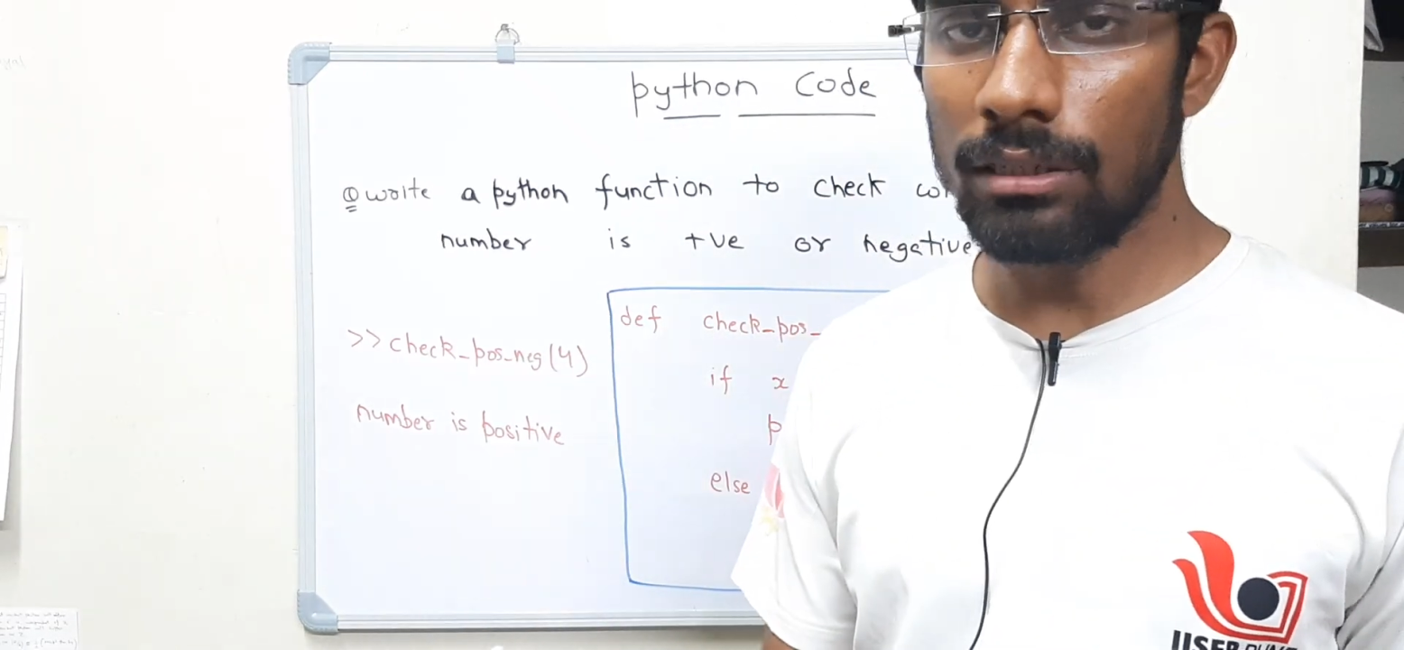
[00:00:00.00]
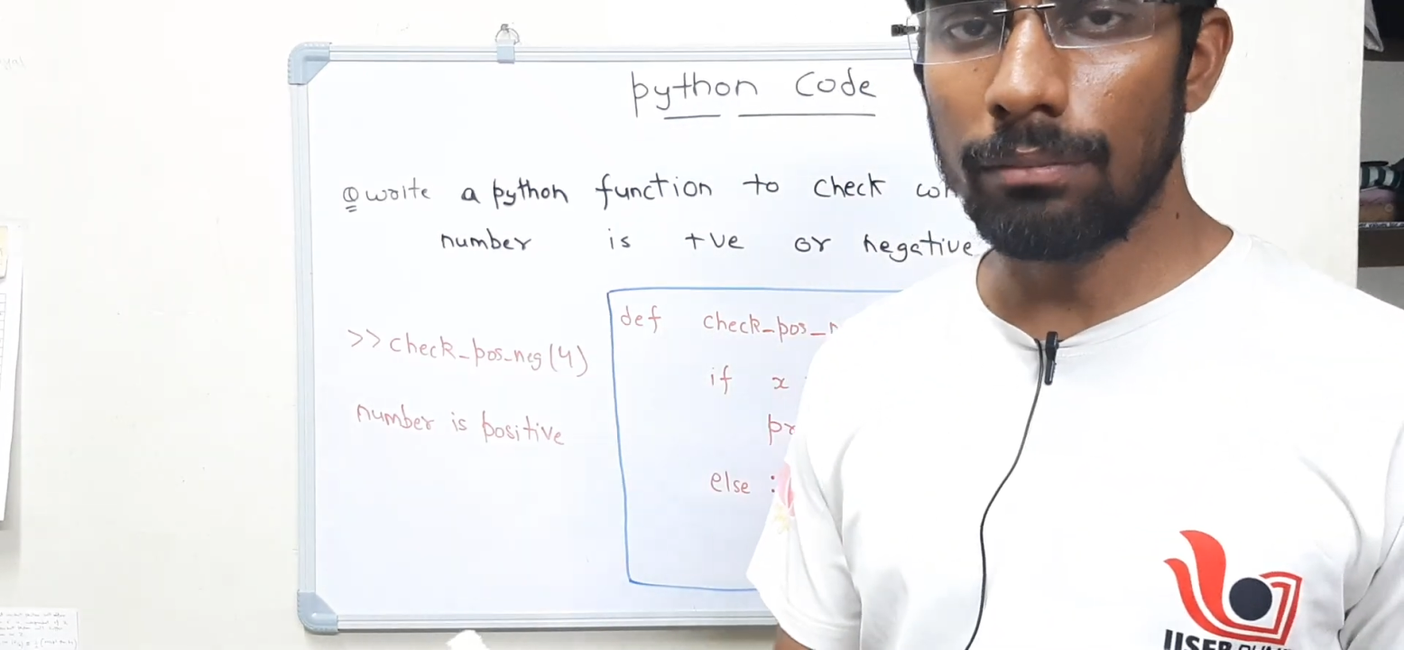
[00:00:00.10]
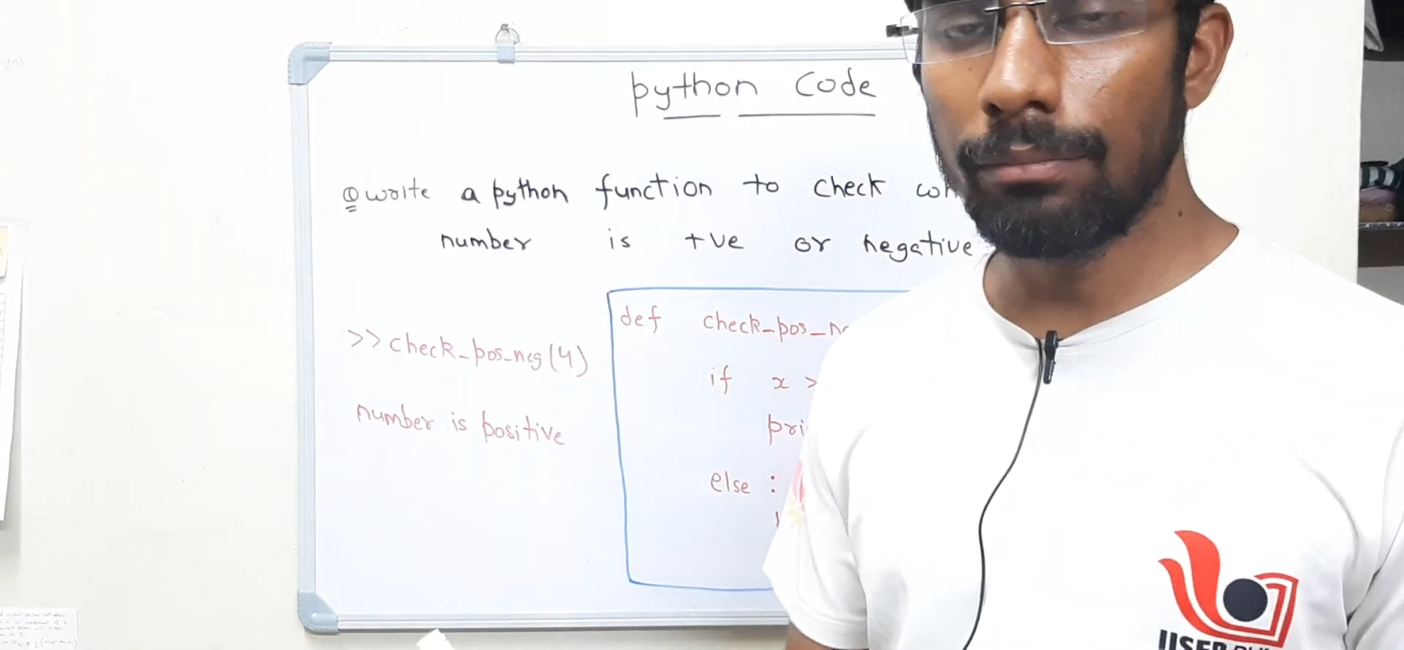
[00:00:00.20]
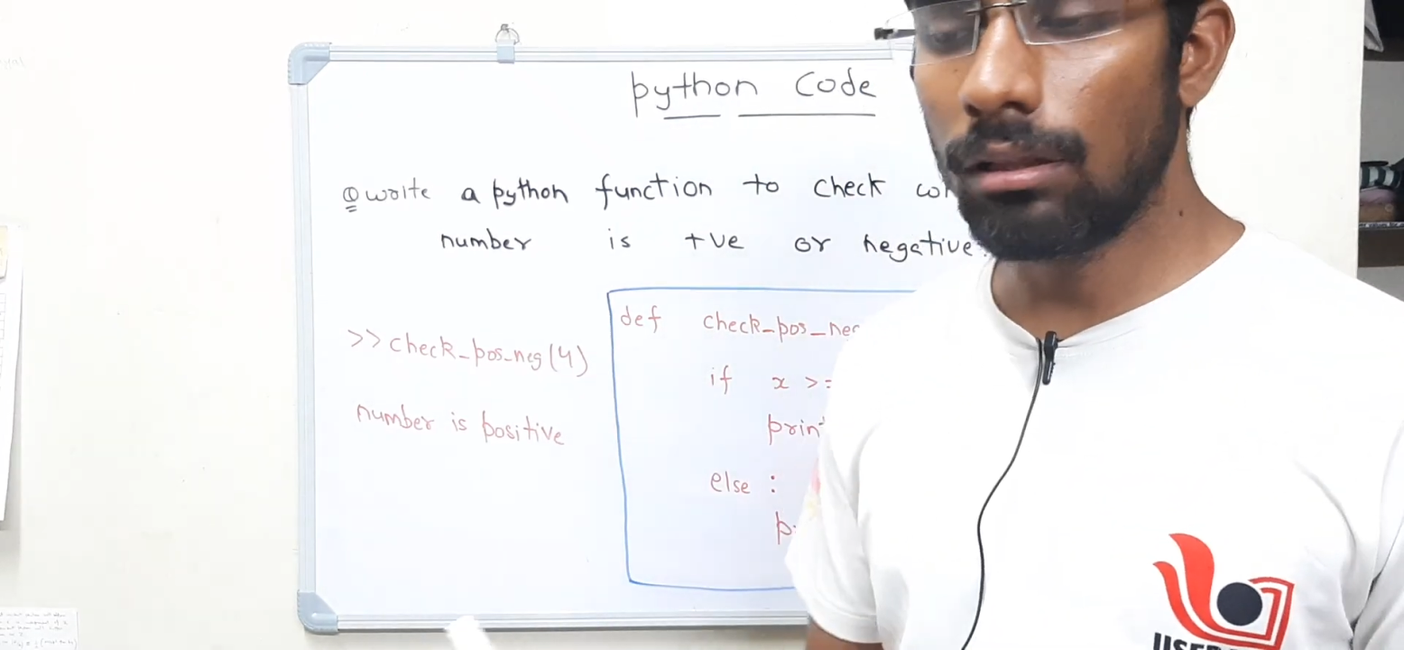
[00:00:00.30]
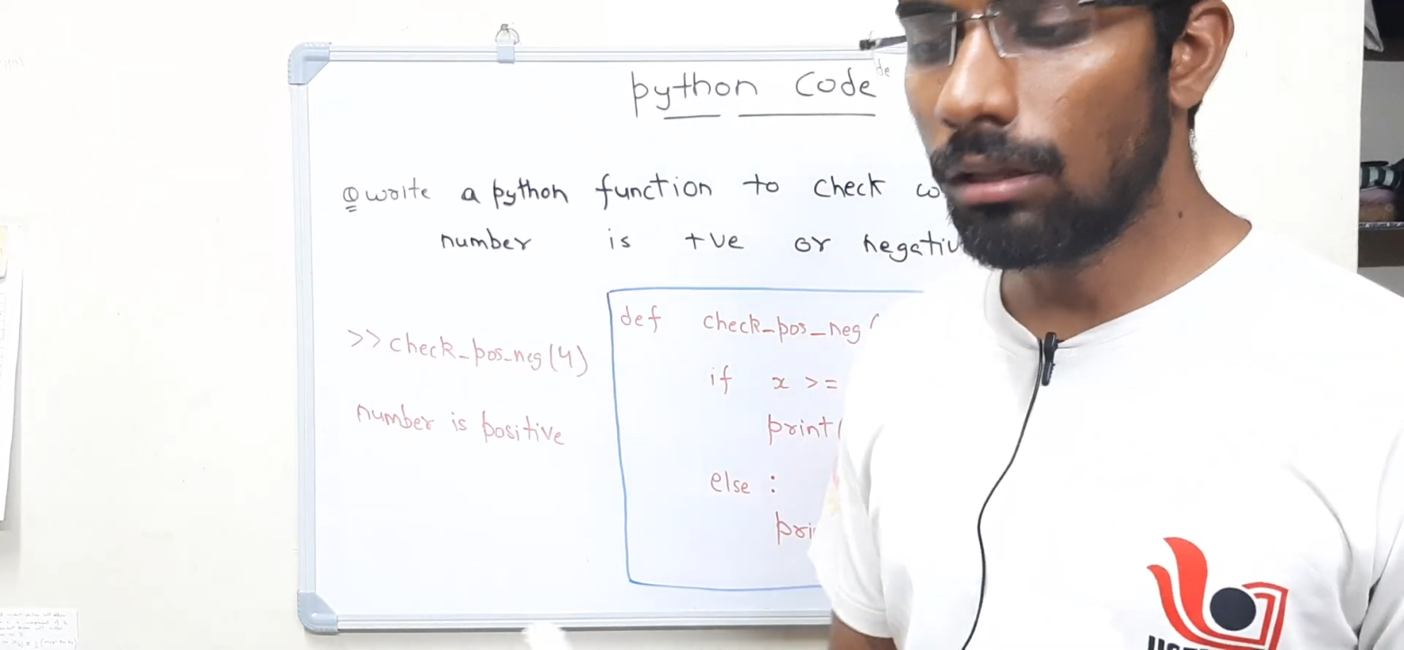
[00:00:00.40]

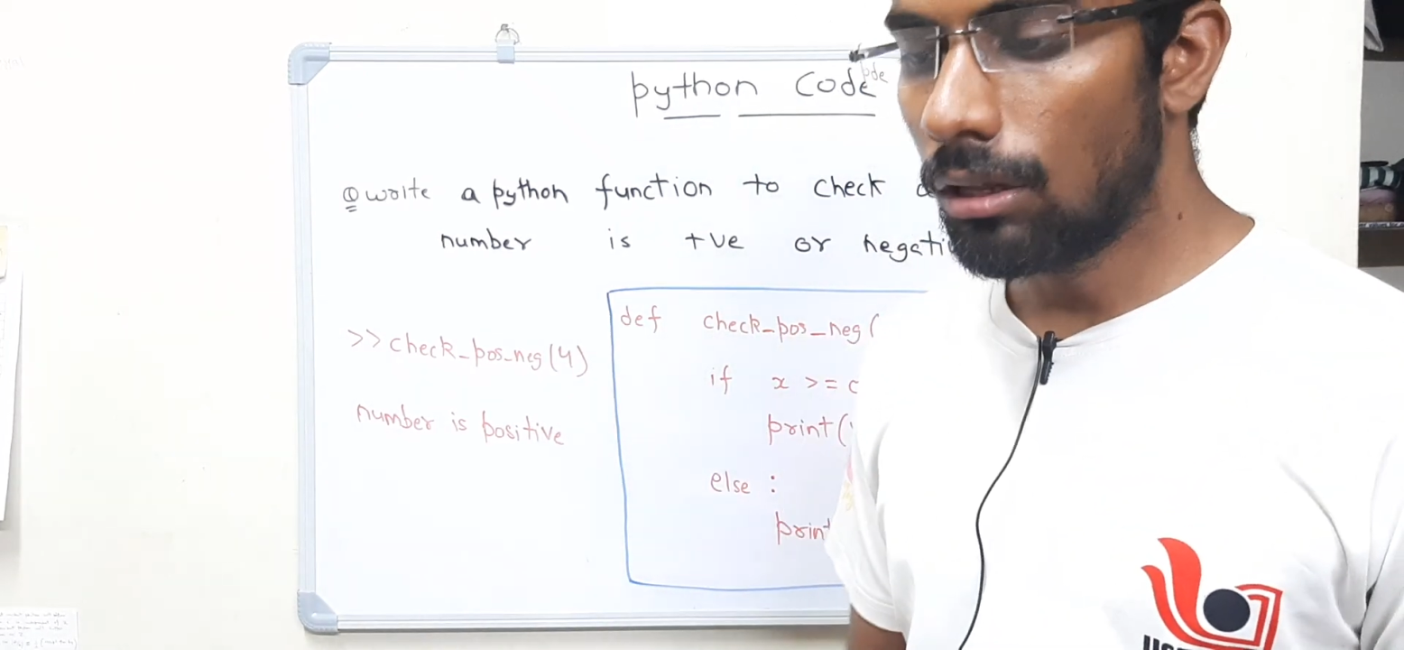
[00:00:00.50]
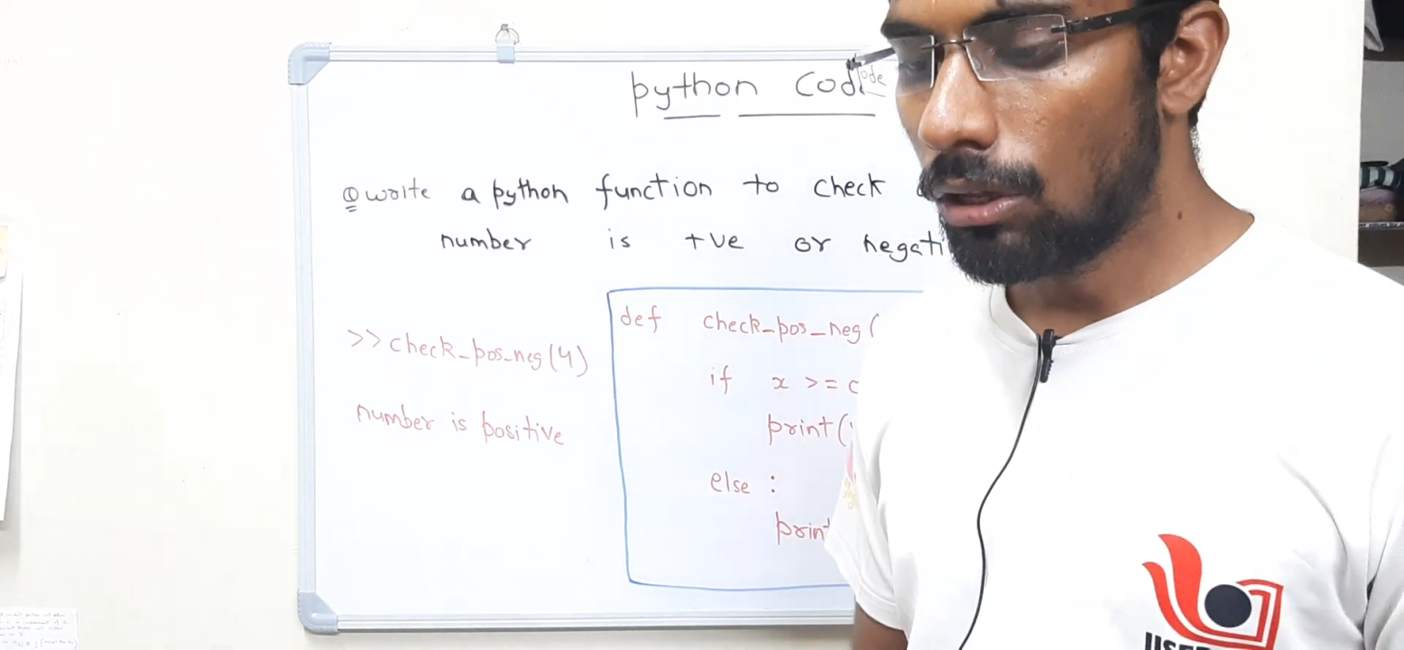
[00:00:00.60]
simple.